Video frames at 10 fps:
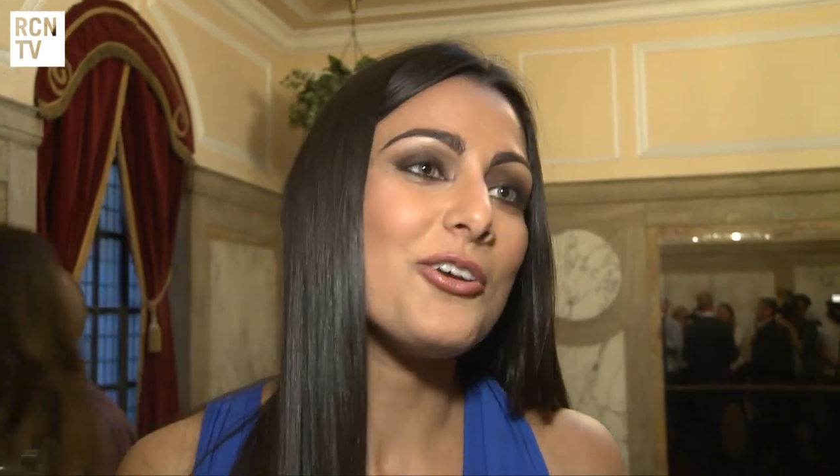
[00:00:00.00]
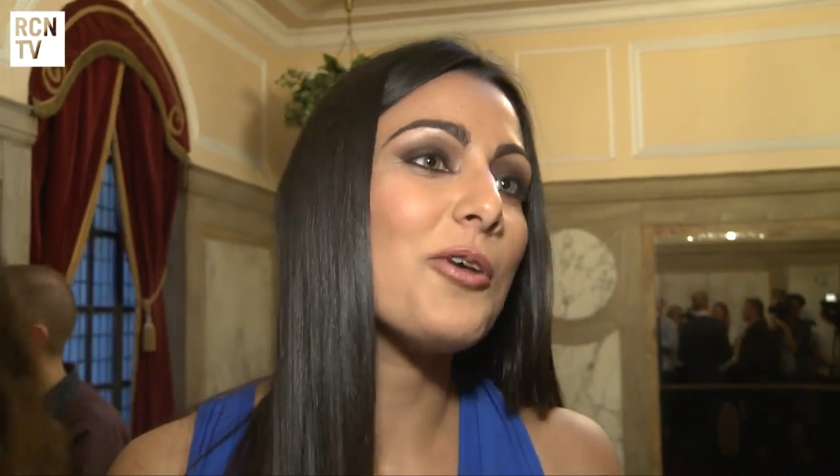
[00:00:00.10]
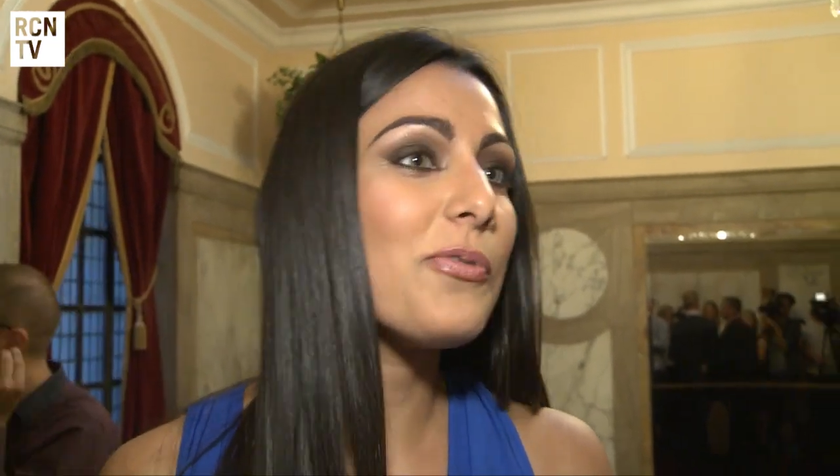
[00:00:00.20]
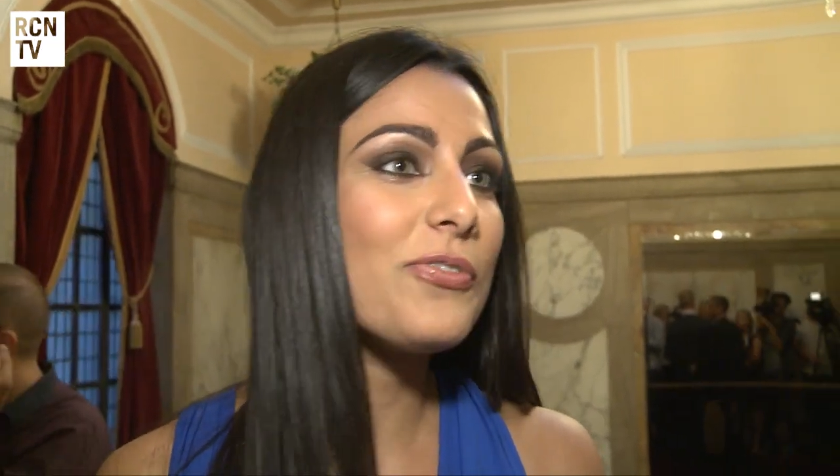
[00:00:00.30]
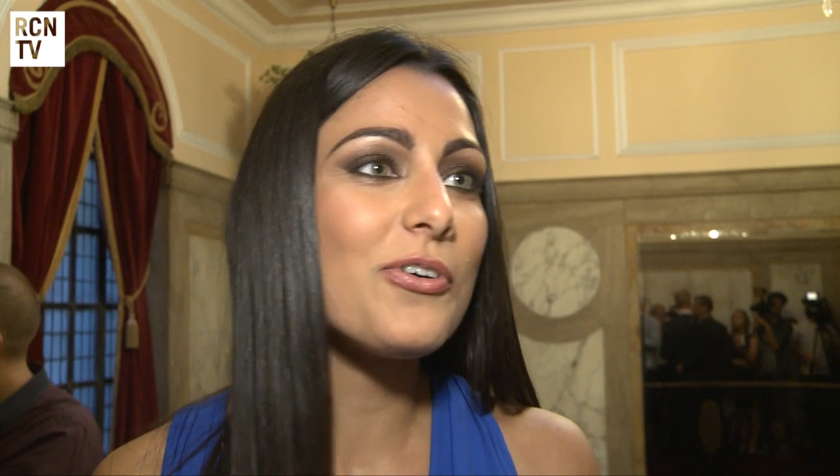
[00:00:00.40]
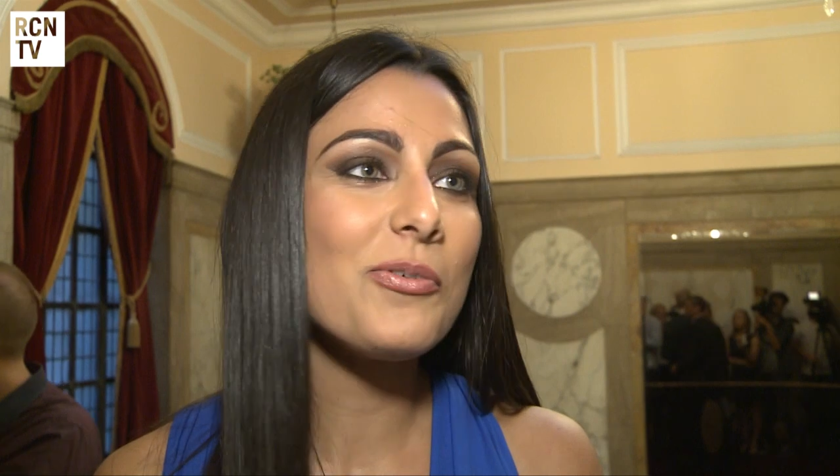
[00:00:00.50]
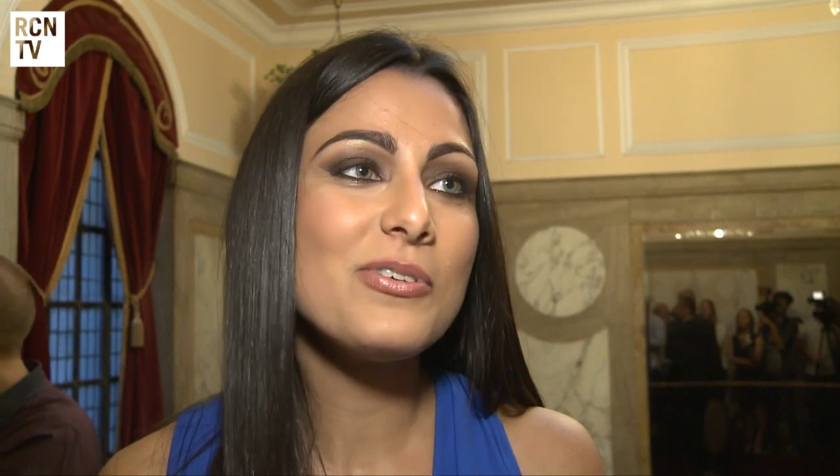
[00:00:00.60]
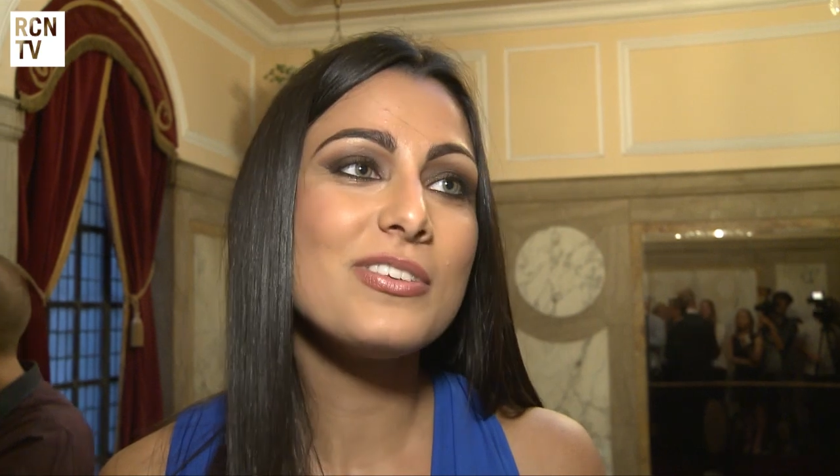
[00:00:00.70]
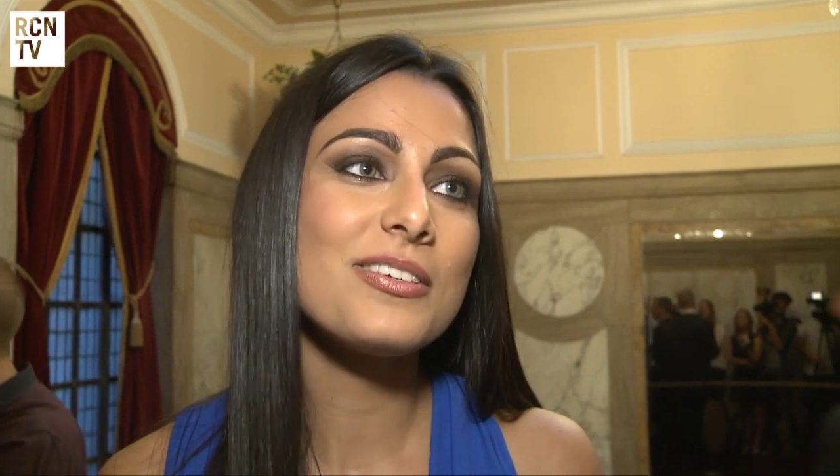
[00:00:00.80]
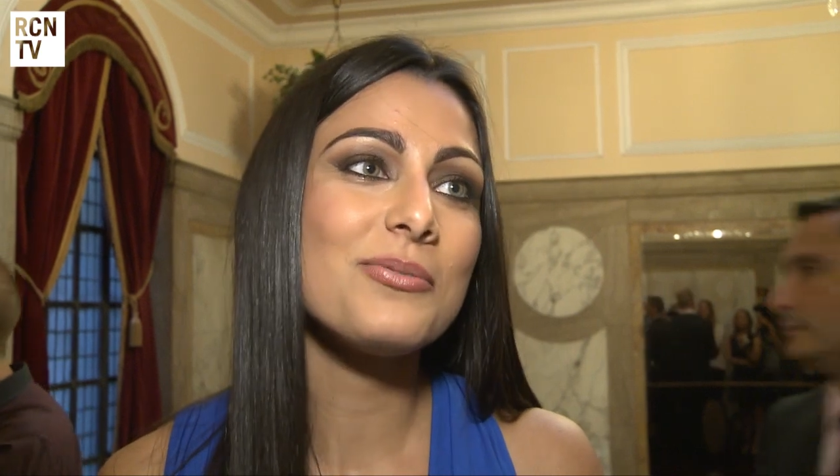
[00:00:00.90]
your
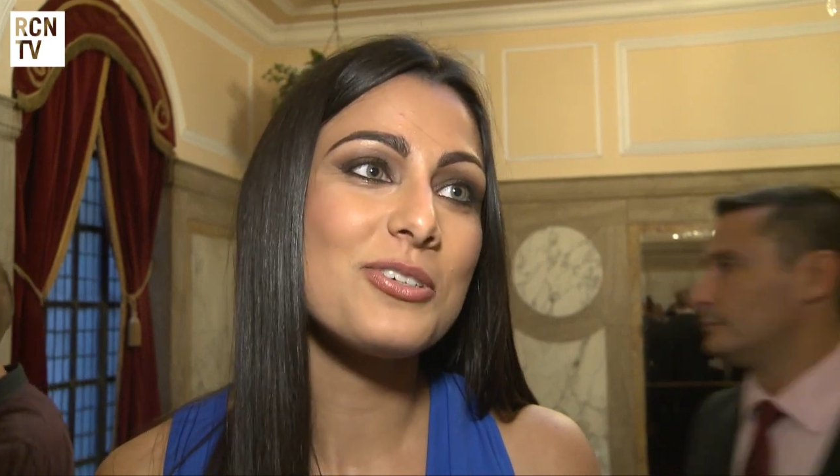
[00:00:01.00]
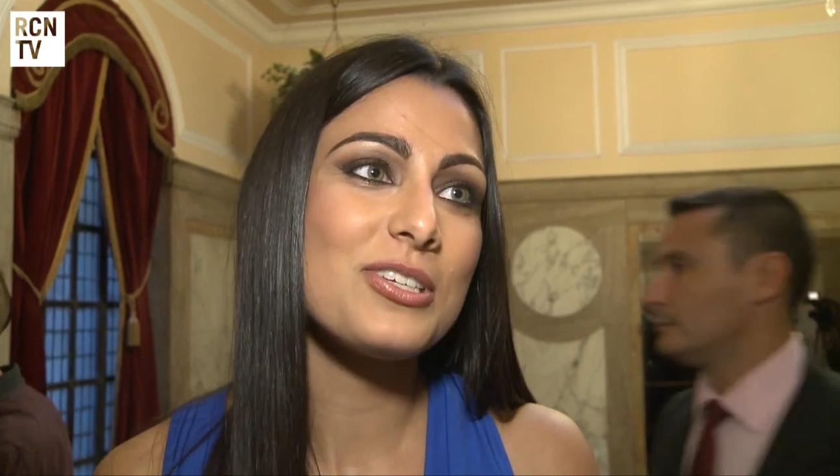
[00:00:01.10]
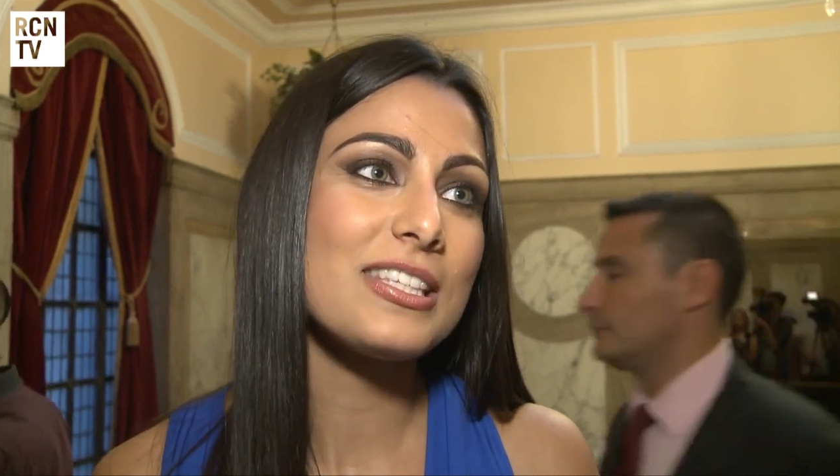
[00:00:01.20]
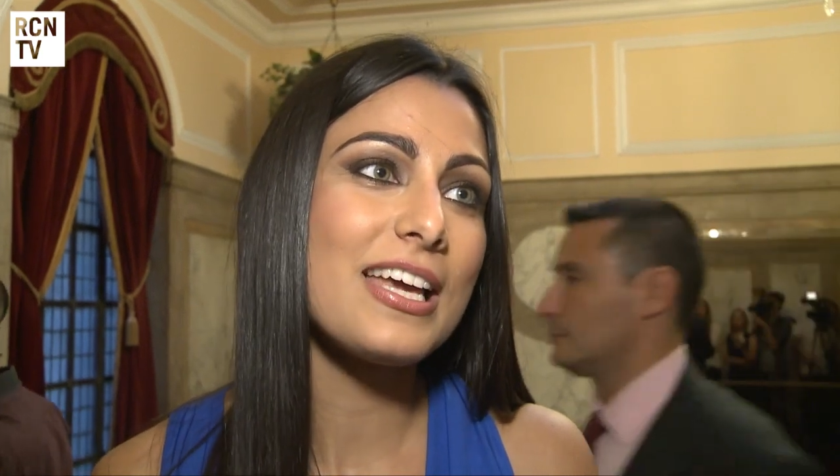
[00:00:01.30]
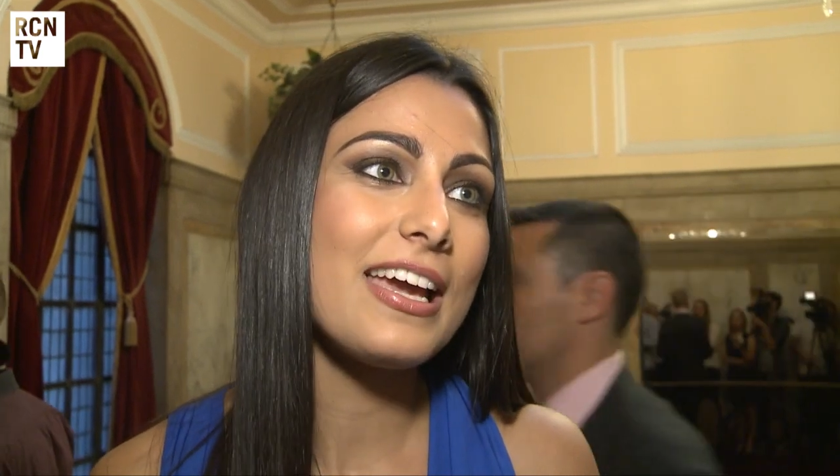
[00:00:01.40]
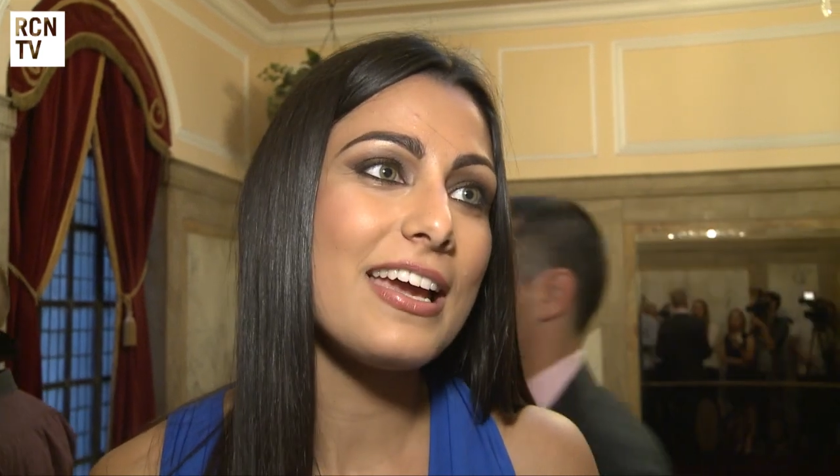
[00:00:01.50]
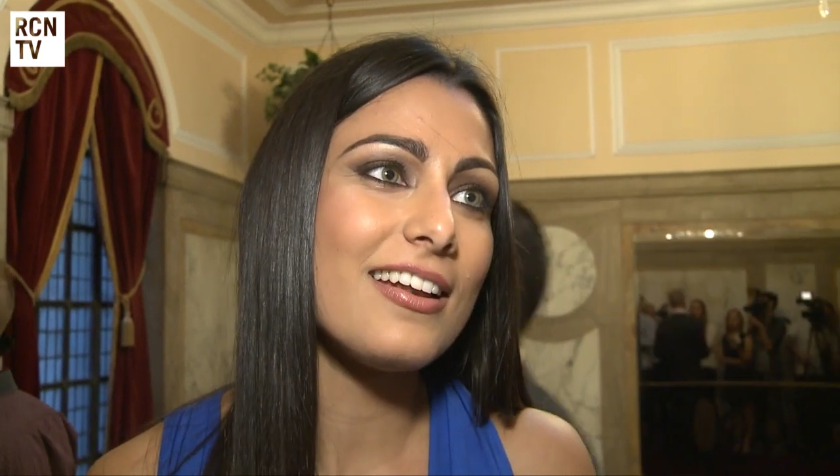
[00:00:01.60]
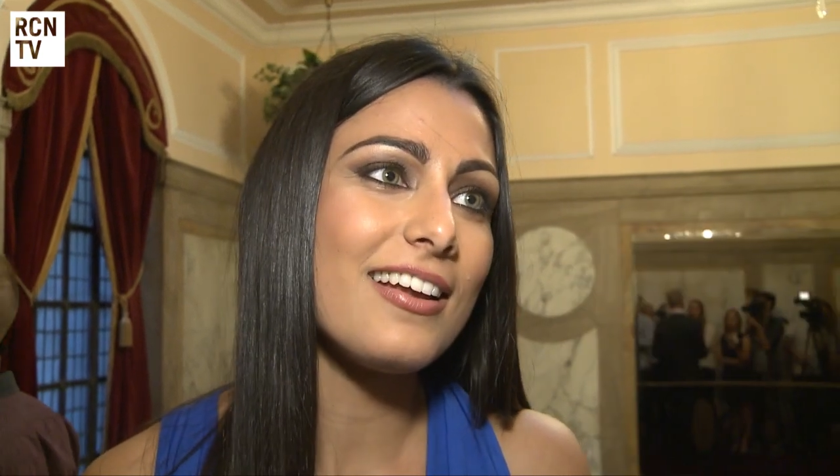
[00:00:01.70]
performance and what you say.